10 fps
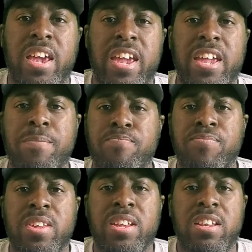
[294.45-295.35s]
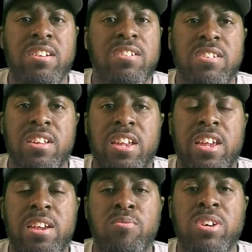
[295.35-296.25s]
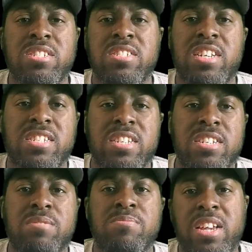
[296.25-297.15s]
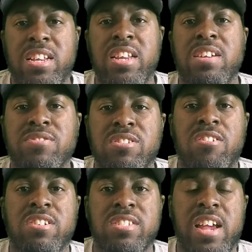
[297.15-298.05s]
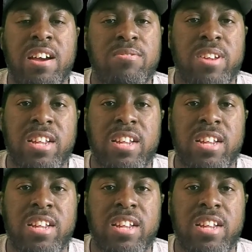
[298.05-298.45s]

And look, it wasn't just him that left starters out.